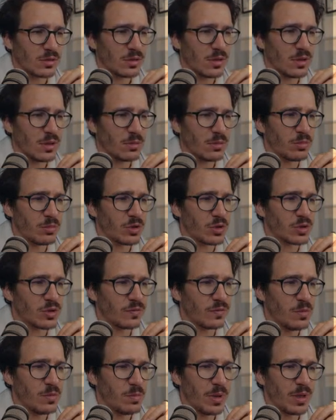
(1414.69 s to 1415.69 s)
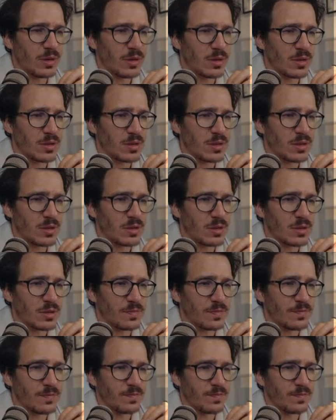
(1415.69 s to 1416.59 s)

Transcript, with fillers: numbers of dependencies.